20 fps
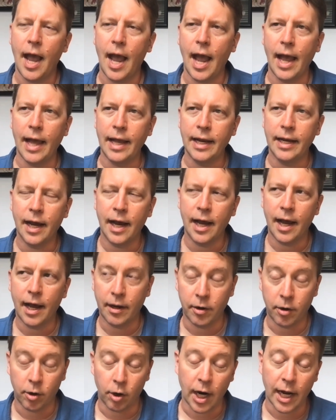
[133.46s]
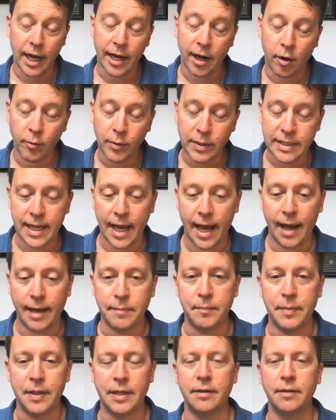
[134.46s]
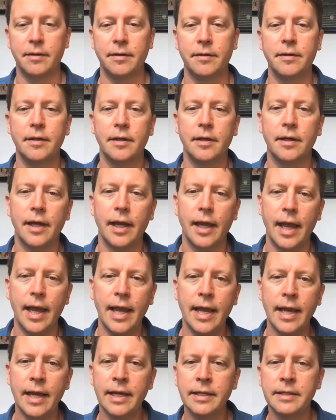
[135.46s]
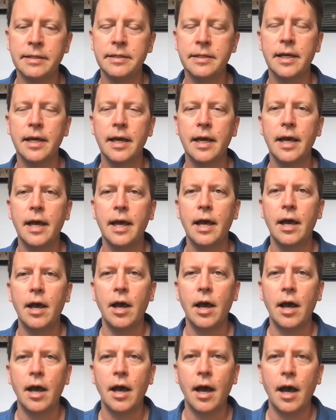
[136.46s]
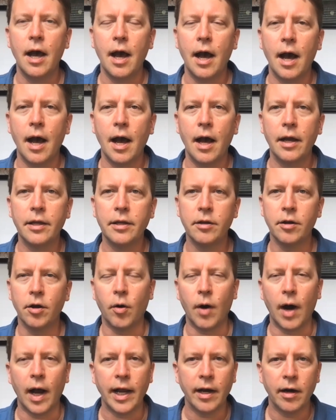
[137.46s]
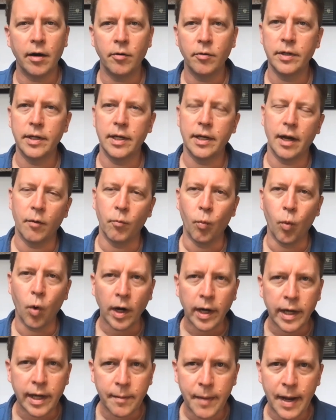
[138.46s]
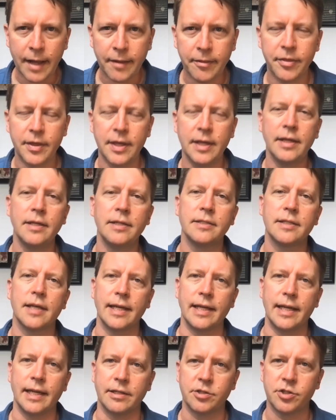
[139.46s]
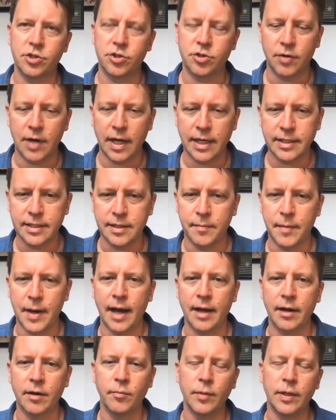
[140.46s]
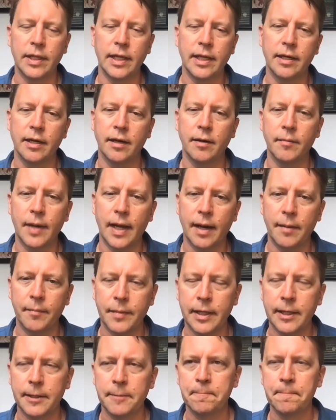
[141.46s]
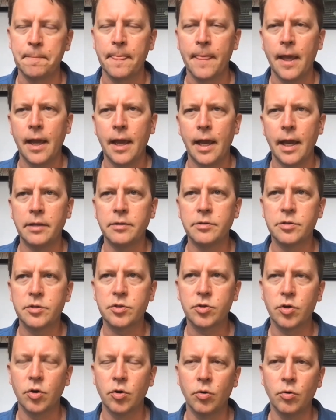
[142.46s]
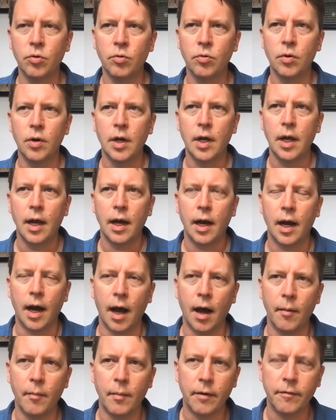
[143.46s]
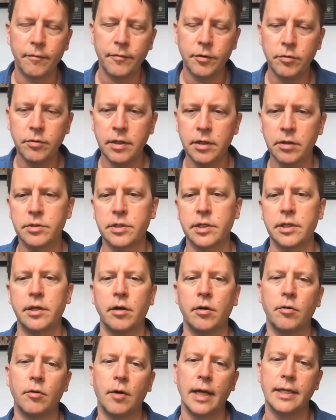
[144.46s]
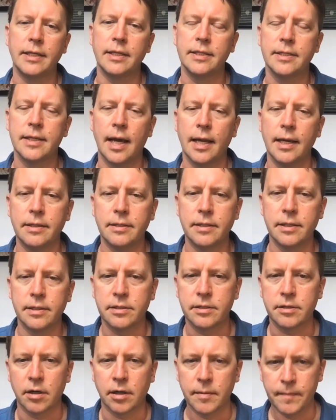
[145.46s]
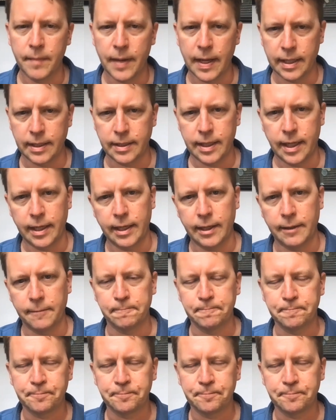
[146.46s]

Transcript: or I always had been. And I always worry about things. I get stressed about them when they come at me. And so a few years ago, I decided to start meditating.